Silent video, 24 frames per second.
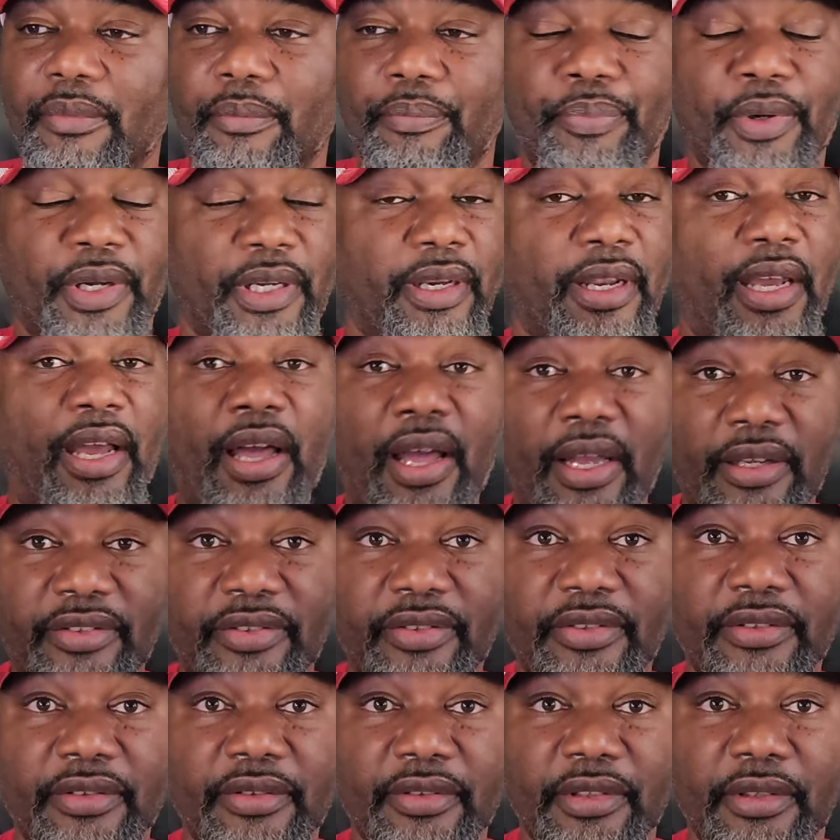But
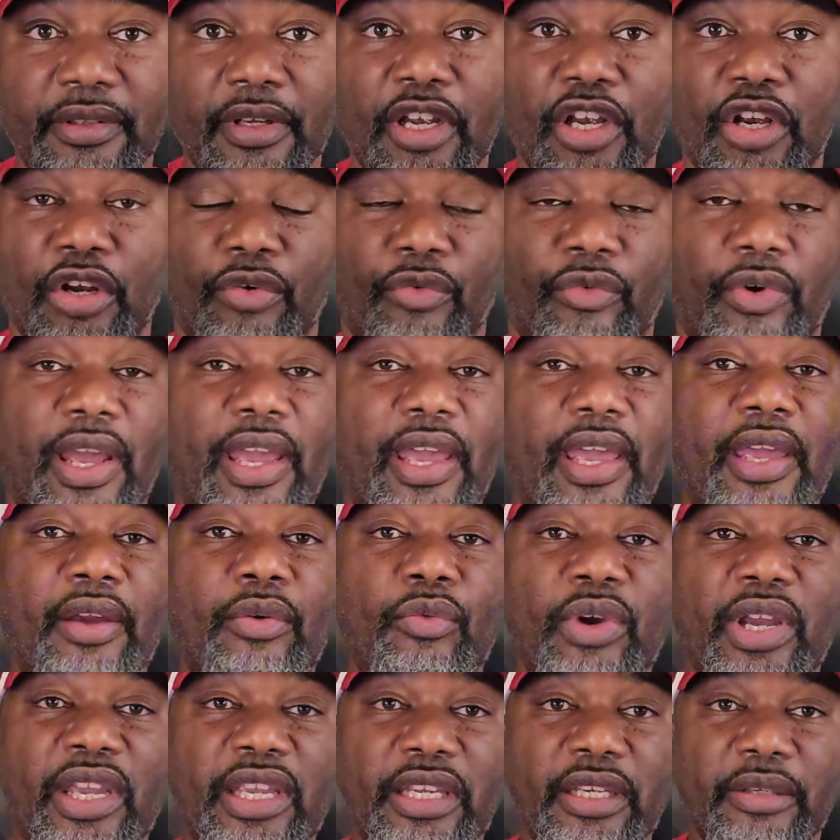us,
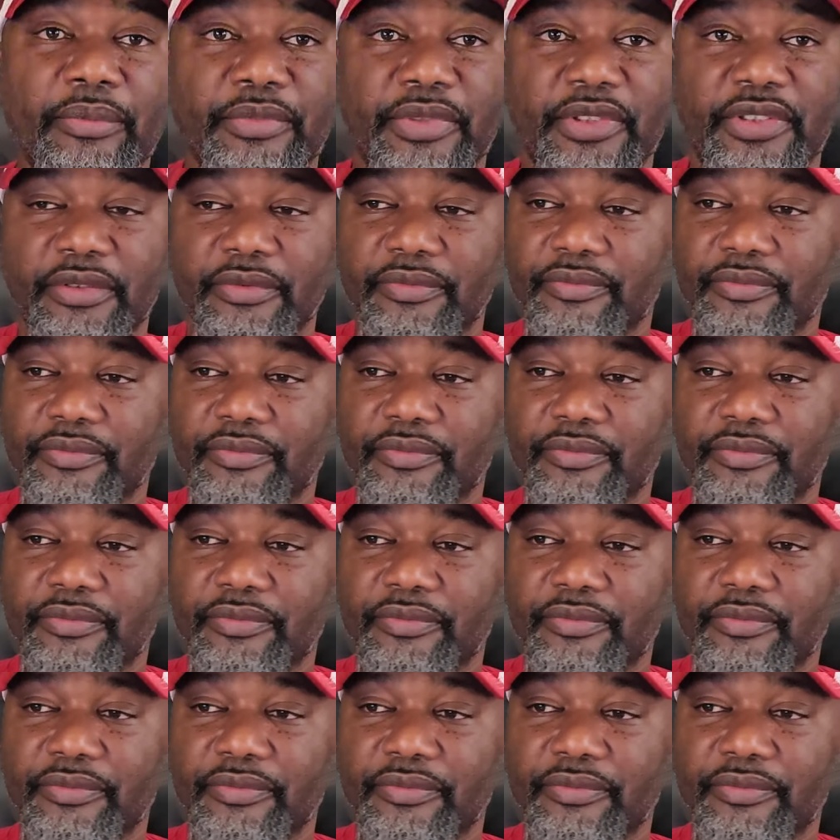Ryan